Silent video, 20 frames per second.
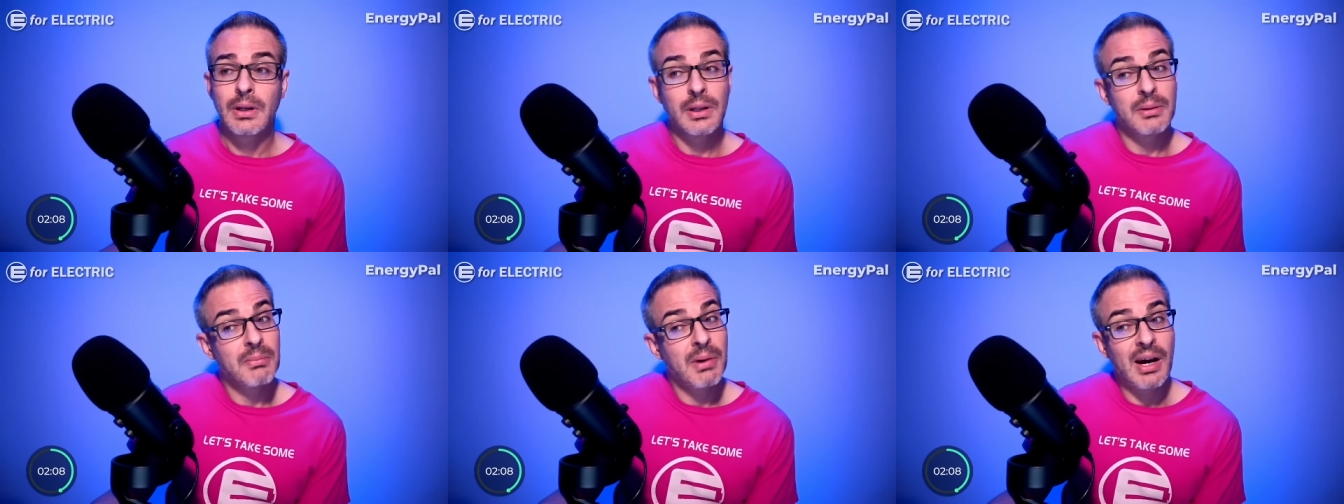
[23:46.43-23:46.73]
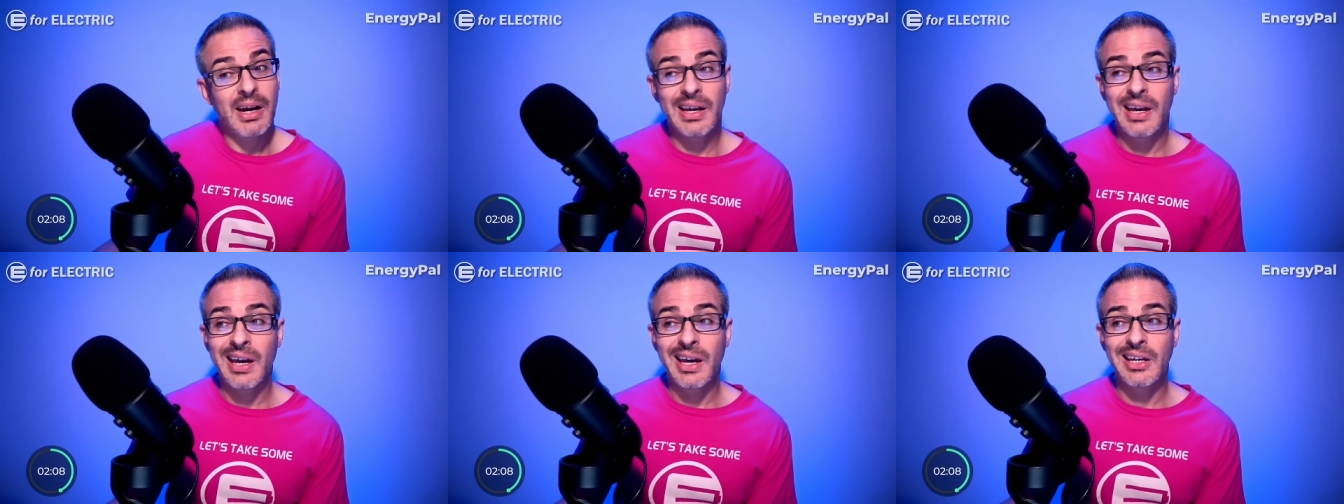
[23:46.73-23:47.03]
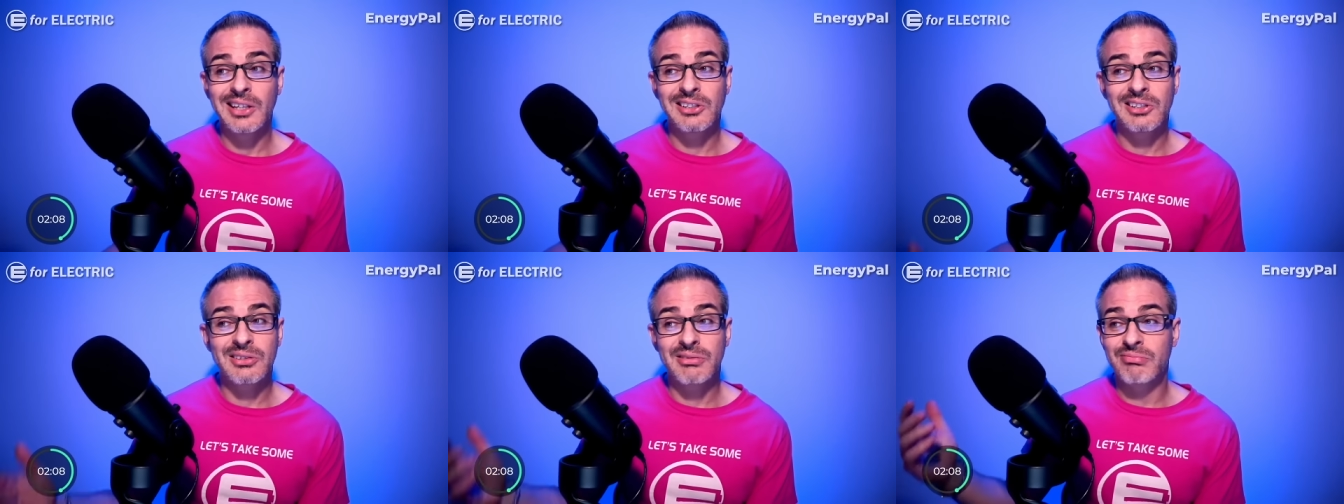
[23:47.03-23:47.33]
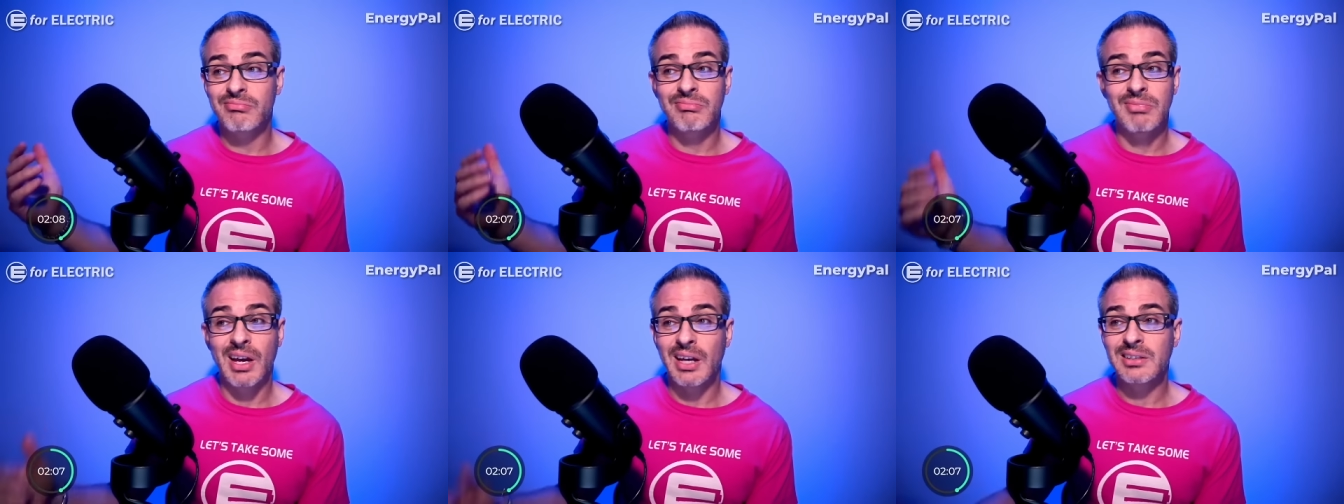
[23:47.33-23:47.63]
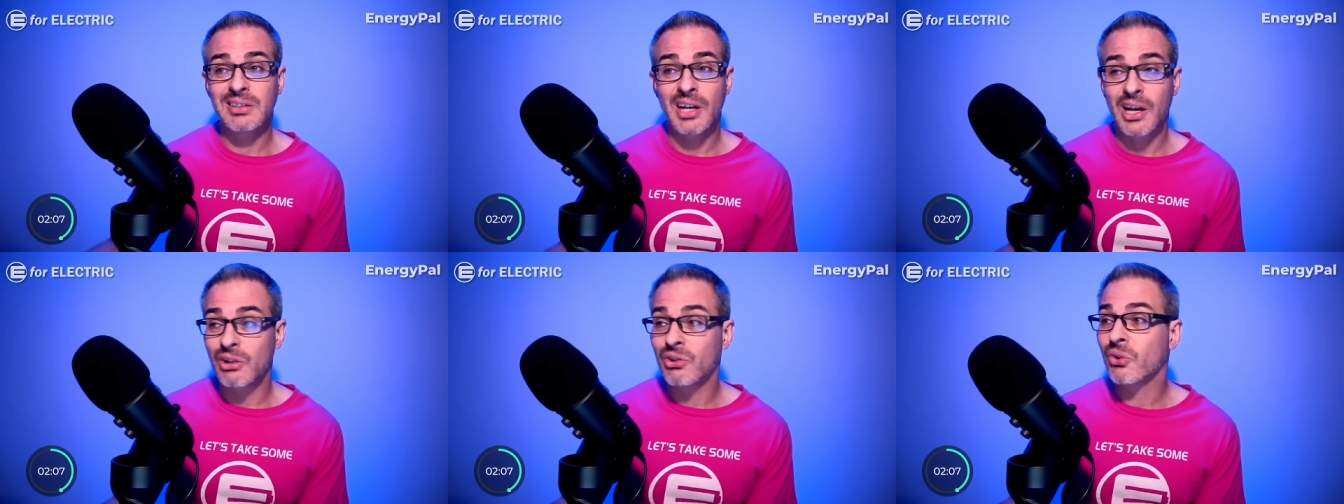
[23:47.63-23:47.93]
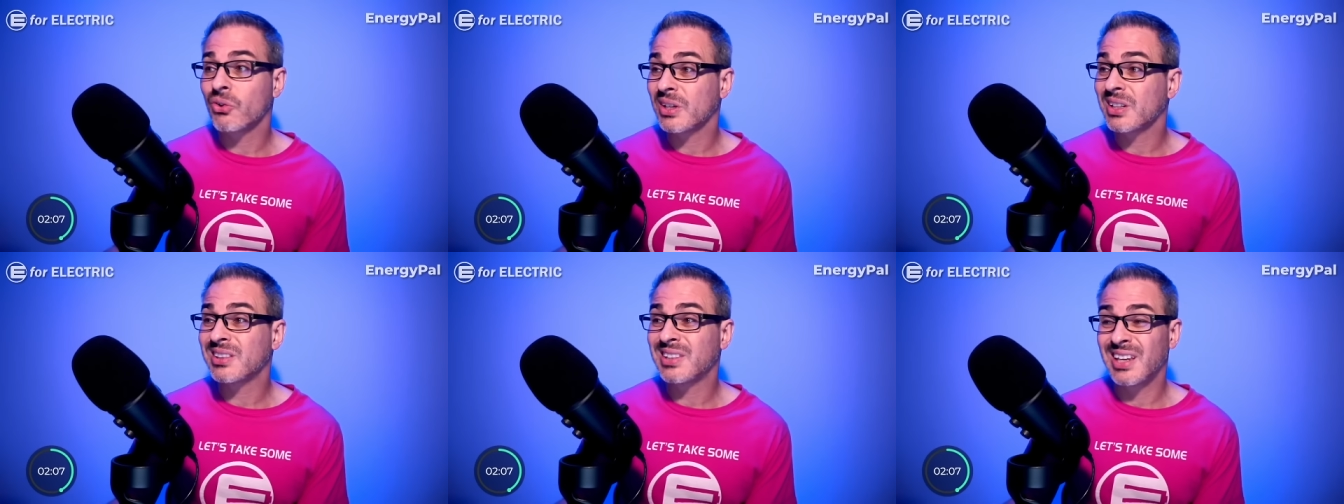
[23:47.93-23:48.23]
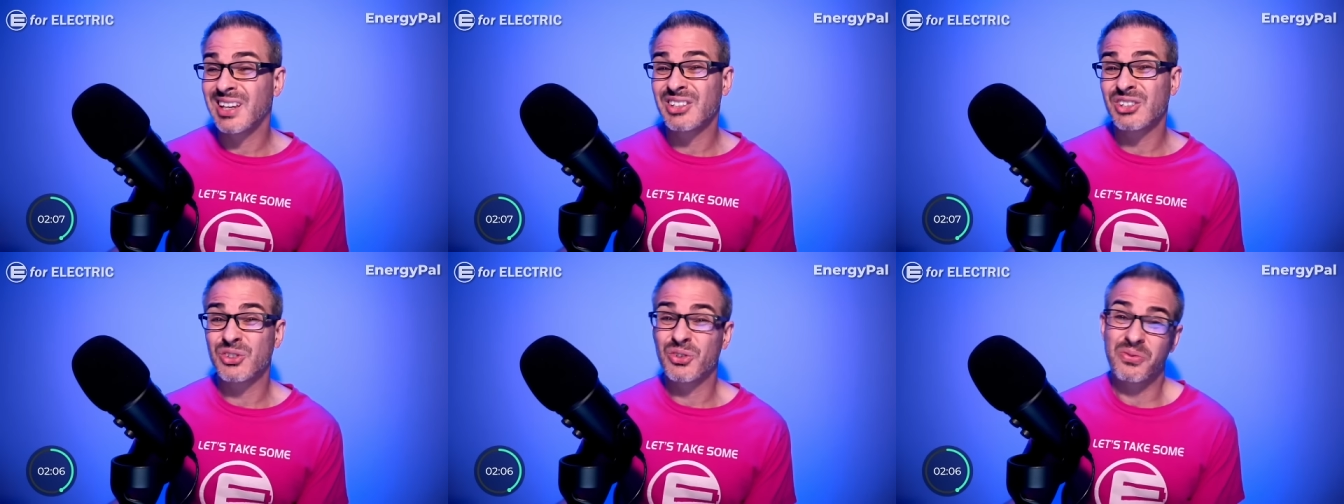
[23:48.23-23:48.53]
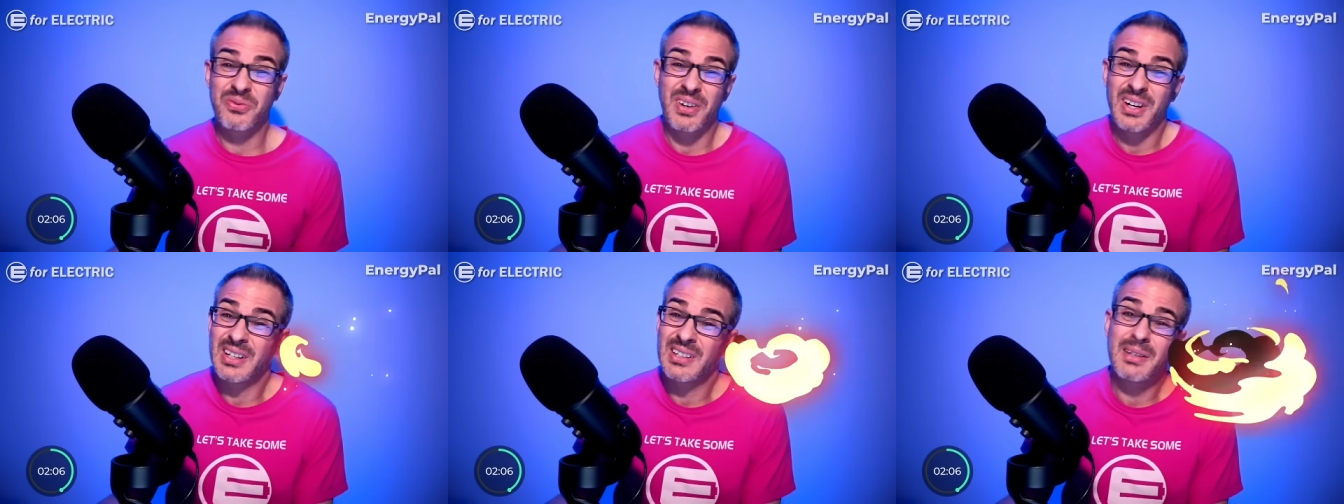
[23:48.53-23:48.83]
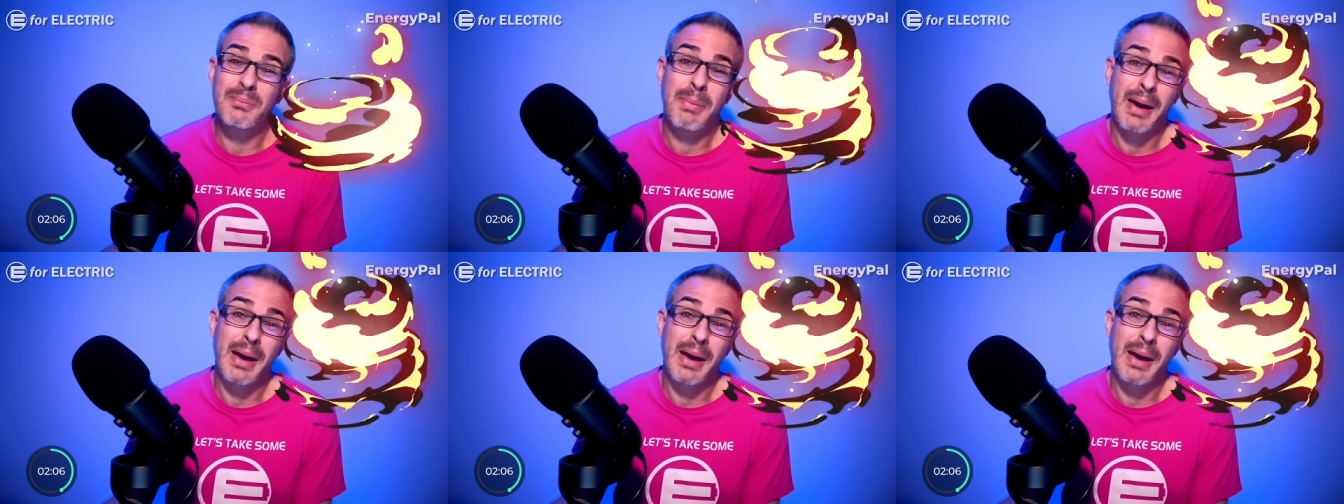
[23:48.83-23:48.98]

In my age, that's how long it takes to find a